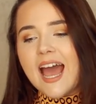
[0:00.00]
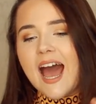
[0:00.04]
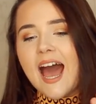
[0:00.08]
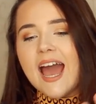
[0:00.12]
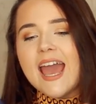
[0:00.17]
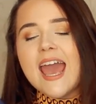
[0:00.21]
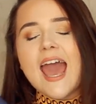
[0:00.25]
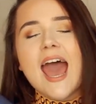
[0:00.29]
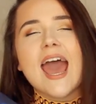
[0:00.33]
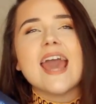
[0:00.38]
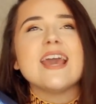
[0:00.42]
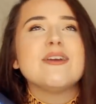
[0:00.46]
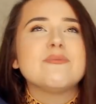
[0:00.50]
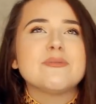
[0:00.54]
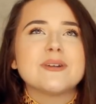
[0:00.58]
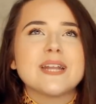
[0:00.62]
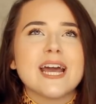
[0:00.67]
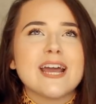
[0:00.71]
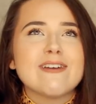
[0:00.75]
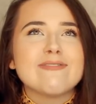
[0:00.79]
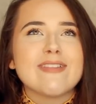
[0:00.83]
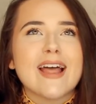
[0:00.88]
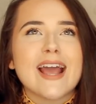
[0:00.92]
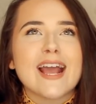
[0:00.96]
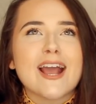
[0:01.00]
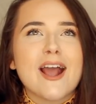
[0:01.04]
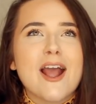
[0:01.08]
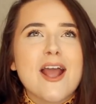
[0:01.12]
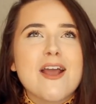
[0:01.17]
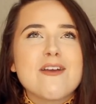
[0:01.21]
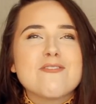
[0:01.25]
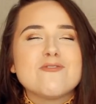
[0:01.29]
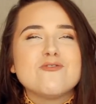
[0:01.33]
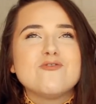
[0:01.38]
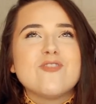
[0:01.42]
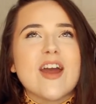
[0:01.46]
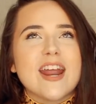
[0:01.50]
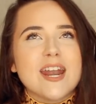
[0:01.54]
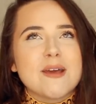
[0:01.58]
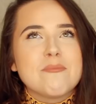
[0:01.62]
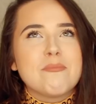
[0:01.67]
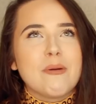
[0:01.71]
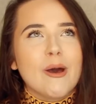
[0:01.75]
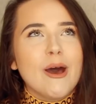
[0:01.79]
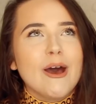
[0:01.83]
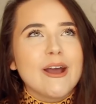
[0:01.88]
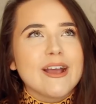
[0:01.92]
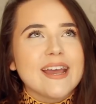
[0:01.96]
I hate when I've like read a
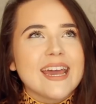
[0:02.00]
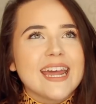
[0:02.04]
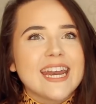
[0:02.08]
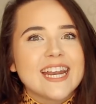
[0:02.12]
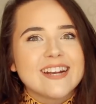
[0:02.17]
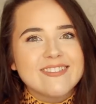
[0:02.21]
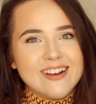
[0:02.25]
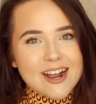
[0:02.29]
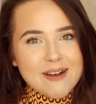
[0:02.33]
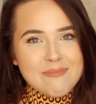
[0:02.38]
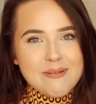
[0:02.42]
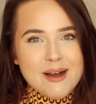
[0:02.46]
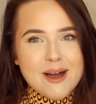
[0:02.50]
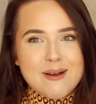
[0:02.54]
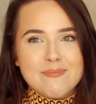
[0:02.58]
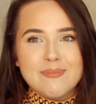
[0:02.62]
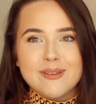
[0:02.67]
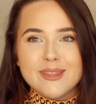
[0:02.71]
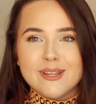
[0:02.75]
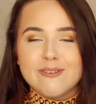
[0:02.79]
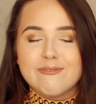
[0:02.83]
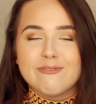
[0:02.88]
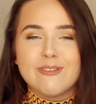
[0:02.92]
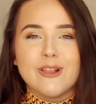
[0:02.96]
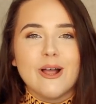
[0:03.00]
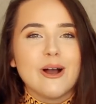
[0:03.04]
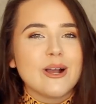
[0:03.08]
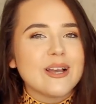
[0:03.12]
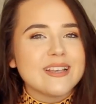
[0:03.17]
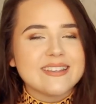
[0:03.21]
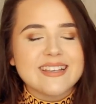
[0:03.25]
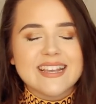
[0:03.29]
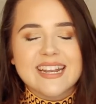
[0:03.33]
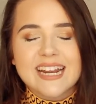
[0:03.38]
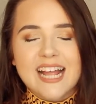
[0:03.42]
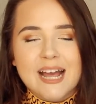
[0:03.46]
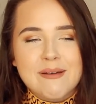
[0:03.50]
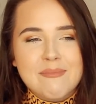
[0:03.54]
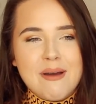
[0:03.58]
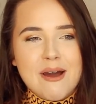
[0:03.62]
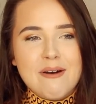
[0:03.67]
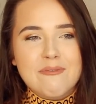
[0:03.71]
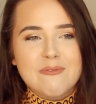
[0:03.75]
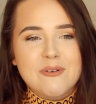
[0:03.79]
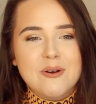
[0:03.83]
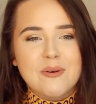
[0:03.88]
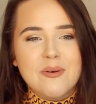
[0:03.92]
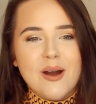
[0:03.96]
book in a wrap up and the vlog isn't going to come
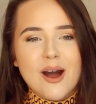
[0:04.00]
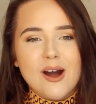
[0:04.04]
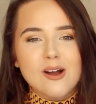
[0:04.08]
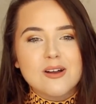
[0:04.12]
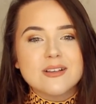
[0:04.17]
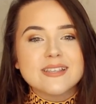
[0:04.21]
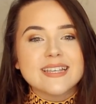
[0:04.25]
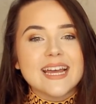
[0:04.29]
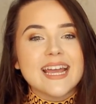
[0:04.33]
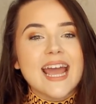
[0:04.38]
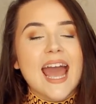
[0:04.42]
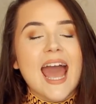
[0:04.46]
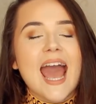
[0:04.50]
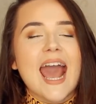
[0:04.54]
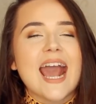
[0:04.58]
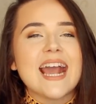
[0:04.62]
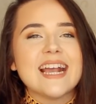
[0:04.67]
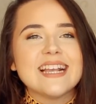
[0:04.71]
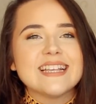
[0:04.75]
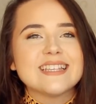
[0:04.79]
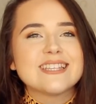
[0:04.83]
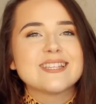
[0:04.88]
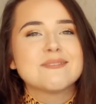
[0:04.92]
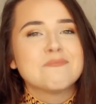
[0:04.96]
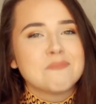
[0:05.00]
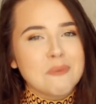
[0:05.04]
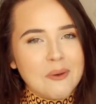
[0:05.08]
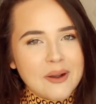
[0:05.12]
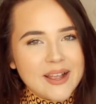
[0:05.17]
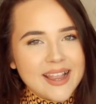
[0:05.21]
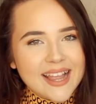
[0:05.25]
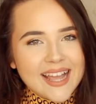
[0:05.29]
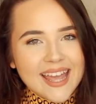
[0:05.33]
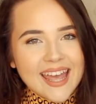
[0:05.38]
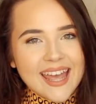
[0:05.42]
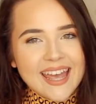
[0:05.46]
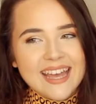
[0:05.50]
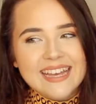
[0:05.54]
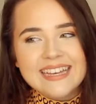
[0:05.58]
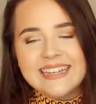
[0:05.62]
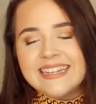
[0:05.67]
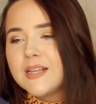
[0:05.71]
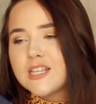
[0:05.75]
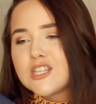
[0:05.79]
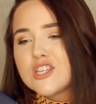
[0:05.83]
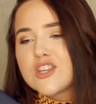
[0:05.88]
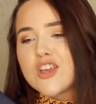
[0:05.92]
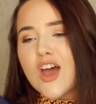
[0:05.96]
out for a while because I hate spoiling it.
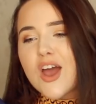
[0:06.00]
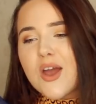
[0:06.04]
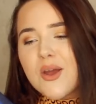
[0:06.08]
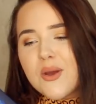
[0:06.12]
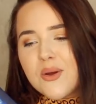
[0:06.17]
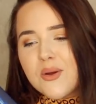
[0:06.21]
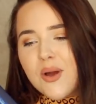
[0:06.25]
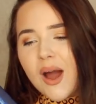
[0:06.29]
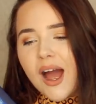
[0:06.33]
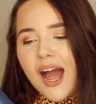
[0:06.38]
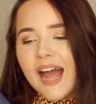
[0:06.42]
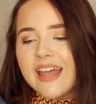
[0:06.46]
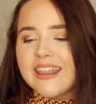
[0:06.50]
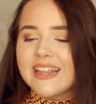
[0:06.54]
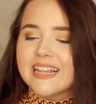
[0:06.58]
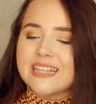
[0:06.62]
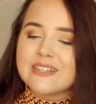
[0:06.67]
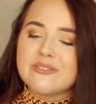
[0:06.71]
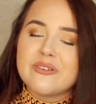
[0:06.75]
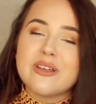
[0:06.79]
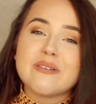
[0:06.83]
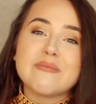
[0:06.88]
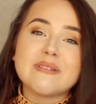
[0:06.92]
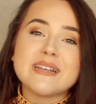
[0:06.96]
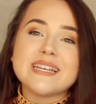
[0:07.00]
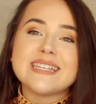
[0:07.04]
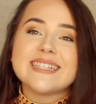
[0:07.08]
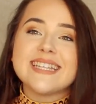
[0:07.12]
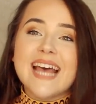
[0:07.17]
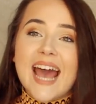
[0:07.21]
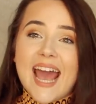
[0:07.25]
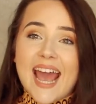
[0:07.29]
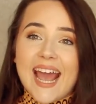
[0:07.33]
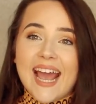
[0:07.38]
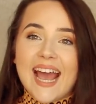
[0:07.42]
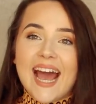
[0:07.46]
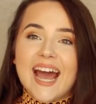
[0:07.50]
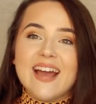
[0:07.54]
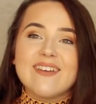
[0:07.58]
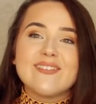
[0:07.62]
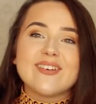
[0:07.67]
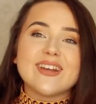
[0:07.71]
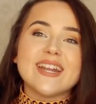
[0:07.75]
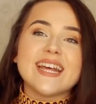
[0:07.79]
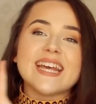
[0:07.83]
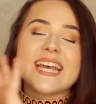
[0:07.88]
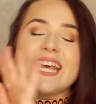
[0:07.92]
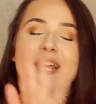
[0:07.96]
So I think that's all I'm going to say. I'm
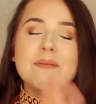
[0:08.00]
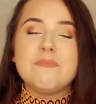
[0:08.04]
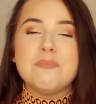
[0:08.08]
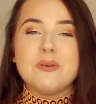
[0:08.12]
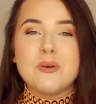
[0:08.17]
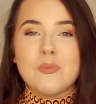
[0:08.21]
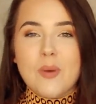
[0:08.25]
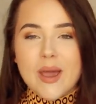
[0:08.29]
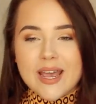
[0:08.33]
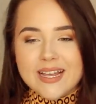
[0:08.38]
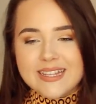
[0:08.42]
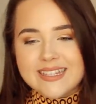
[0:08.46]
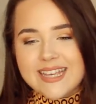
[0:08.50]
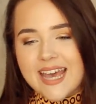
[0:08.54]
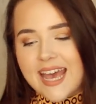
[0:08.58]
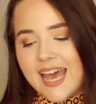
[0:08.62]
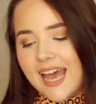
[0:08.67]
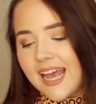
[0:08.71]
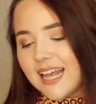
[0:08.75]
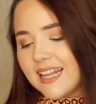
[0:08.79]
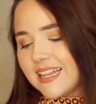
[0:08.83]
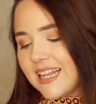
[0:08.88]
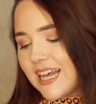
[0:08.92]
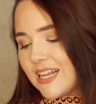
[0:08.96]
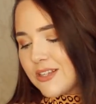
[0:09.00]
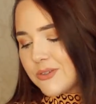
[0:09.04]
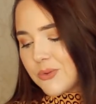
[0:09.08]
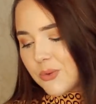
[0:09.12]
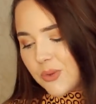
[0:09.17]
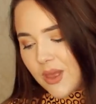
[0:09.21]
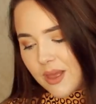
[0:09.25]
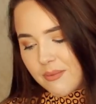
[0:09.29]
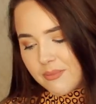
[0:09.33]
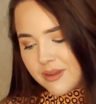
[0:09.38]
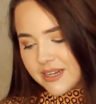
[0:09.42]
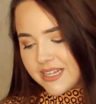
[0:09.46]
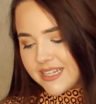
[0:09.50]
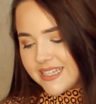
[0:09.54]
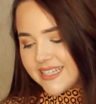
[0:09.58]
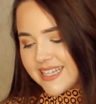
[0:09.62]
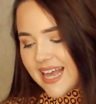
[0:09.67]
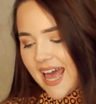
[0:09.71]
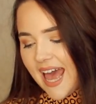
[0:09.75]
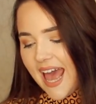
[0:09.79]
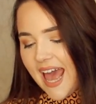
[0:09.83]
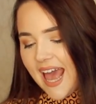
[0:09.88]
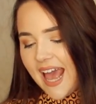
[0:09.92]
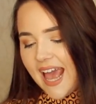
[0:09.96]
going to keep you waiting. That's all I'm going to
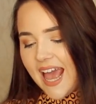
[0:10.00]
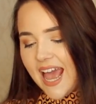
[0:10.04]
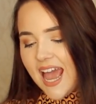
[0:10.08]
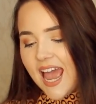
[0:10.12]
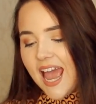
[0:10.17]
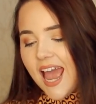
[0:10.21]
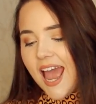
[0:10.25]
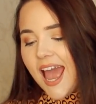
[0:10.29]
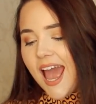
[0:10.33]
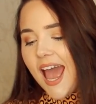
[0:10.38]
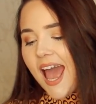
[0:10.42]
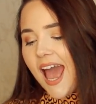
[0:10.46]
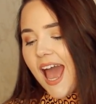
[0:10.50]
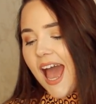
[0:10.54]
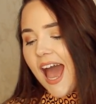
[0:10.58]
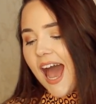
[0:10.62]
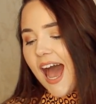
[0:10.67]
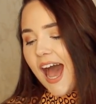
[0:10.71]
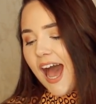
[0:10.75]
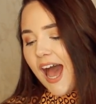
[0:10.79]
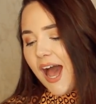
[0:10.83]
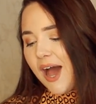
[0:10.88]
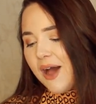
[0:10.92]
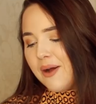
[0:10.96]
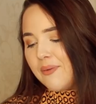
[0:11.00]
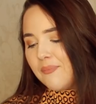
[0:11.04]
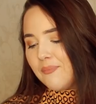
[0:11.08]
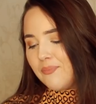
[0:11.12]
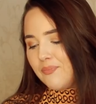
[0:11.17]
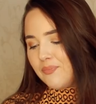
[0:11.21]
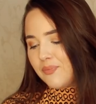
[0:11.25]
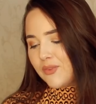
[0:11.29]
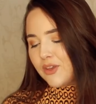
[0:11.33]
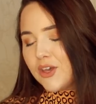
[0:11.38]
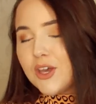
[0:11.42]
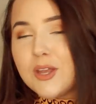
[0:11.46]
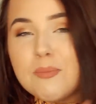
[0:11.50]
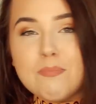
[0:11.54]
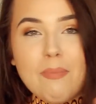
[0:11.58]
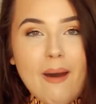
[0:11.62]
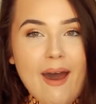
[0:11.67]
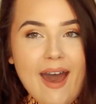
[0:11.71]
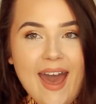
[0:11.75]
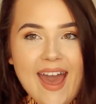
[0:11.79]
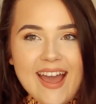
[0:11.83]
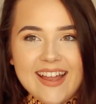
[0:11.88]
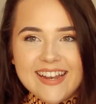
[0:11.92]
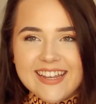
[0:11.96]
say. Um,
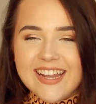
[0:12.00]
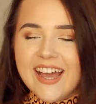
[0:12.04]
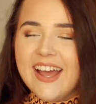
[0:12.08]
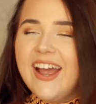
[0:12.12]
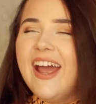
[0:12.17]
goodbye.